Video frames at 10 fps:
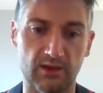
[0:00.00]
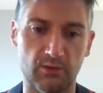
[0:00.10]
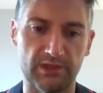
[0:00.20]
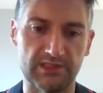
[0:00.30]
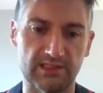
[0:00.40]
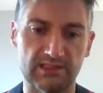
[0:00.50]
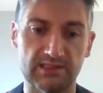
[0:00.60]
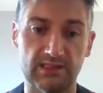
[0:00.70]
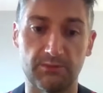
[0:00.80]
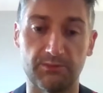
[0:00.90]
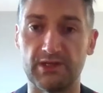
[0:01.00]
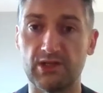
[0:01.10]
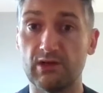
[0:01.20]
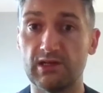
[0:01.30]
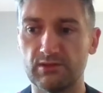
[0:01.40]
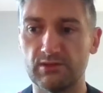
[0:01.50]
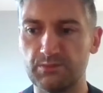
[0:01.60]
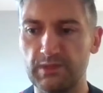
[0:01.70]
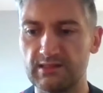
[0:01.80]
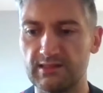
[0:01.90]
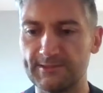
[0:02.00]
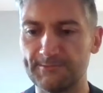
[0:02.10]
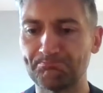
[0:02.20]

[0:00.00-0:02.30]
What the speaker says: which is particular to this business,